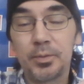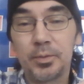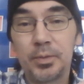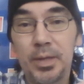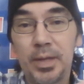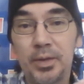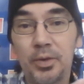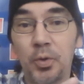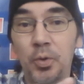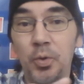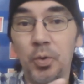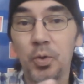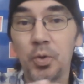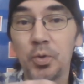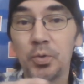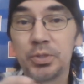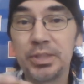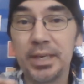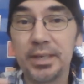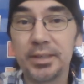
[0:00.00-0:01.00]
that
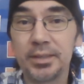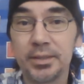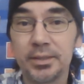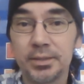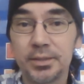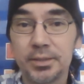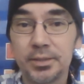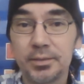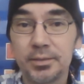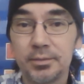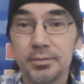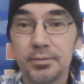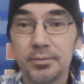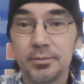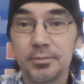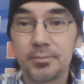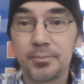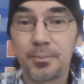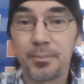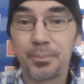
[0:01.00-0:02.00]
whole sentence
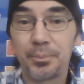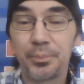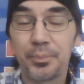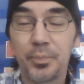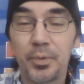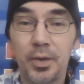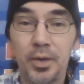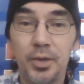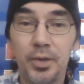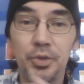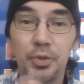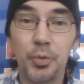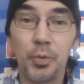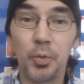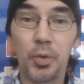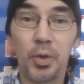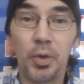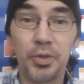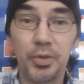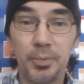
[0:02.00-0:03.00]
on
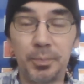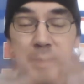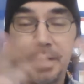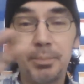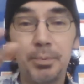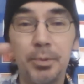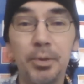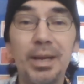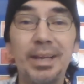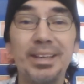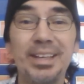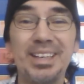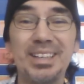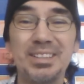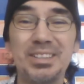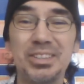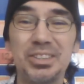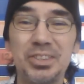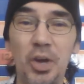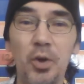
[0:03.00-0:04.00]
your on your paper and then
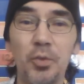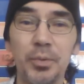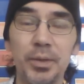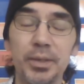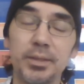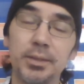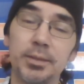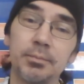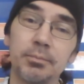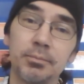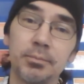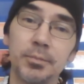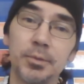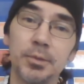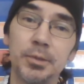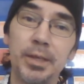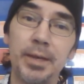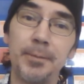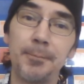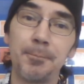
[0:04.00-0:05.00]
solve it.
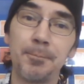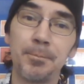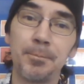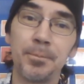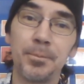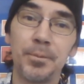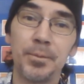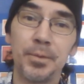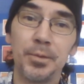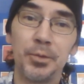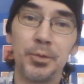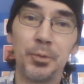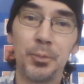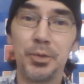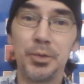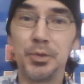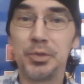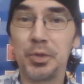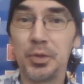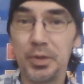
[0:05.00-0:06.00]
Okay? So
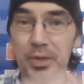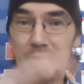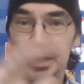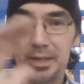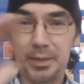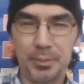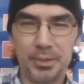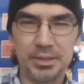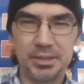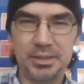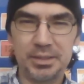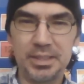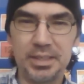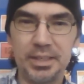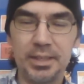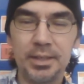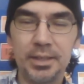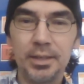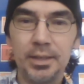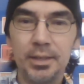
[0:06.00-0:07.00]
when you turn it in, I'm going to
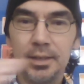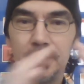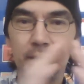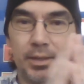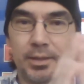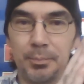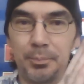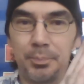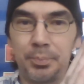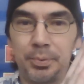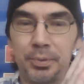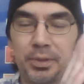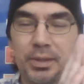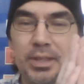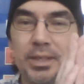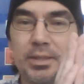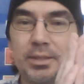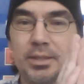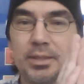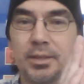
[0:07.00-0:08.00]
see a
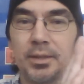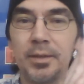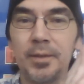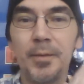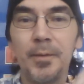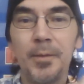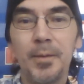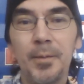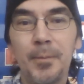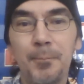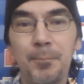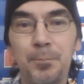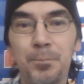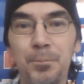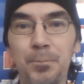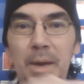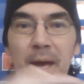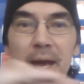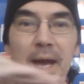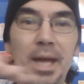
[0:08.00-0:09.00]
complete
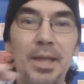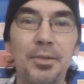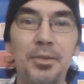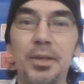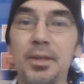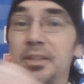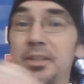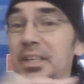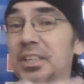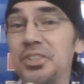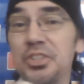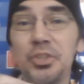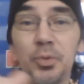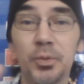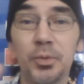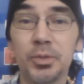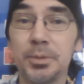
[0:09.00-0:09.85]
math, addition or